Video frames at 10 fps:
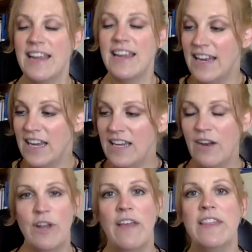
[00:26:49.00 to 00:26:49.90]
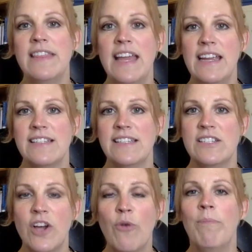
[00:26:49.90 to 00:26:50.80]
Now the thing is
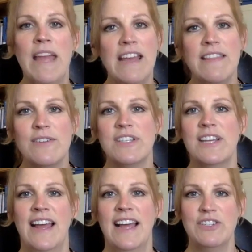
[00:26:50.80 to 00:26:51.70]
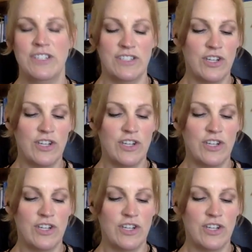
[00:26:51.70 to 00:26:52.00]
go make those connections.